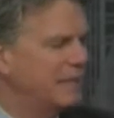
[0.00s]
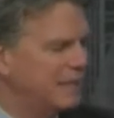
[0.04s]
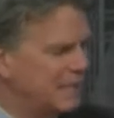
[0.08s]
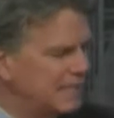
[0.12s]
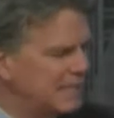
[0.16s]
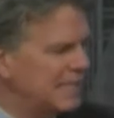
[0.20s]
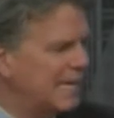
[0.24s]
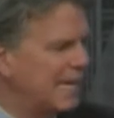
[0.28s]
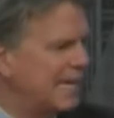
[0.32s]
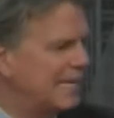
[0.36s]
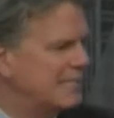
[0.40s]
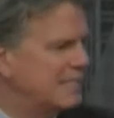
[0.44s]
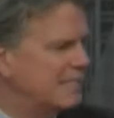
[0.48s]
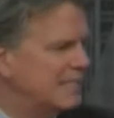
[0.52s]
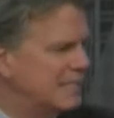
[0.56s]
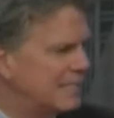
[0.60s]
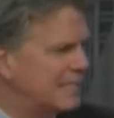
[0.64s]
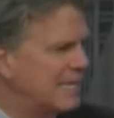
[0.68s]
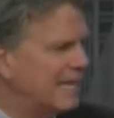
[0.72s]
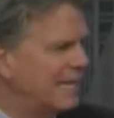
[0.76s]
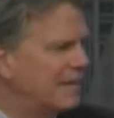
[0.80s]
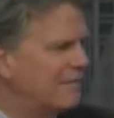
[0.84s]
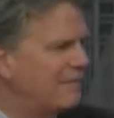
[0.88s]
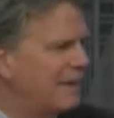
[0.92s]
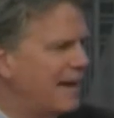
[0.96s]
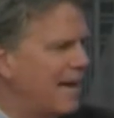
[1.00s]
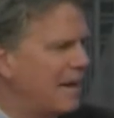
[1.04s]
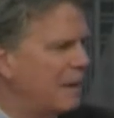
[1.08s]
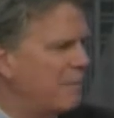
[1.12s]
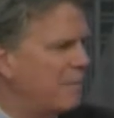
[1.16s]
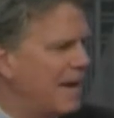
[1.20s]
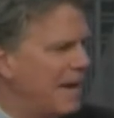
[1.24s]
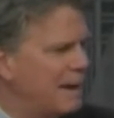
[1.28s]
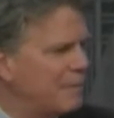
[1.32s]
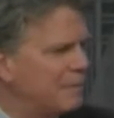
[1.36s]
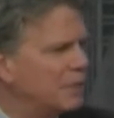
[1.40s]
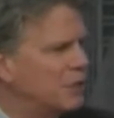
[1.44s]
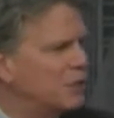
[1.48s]
in this case, the state of
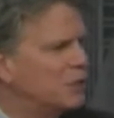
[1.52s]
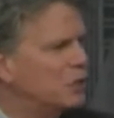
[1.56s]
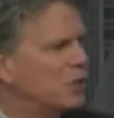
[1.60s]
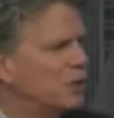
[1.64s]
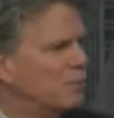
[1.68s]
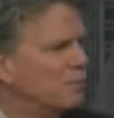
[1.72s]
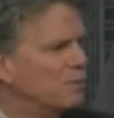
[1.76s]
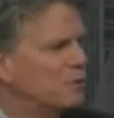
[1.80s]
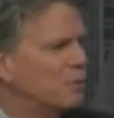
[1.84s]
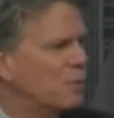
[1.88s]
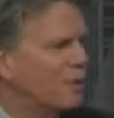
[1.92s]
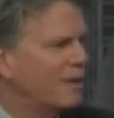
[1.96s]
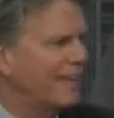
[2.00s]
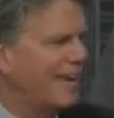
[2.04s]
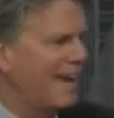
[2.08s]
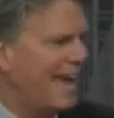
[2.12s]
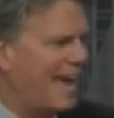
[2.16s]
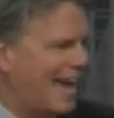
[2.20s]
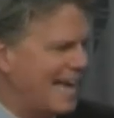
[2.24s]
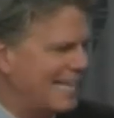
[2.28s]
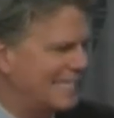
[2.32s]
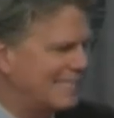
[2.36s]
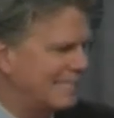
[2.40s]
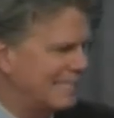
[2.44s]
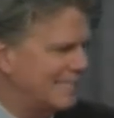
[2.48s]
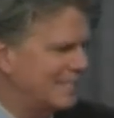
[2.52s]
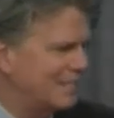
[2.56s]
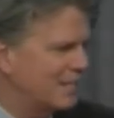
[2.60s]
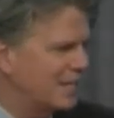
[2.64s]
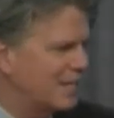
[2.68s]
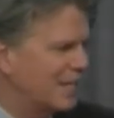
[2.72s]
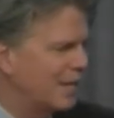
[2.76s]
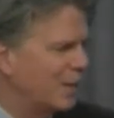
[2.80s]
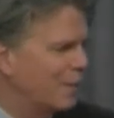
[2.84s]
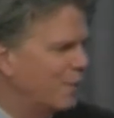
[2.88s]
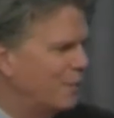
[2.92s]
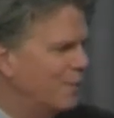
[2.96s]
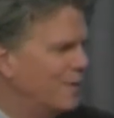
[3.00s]
Alabama determines where the assets
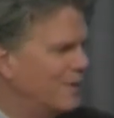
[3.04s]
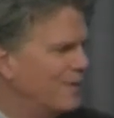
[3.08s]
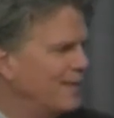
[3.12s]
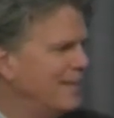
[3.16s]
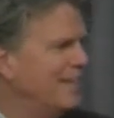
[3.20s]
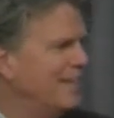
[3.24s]
go.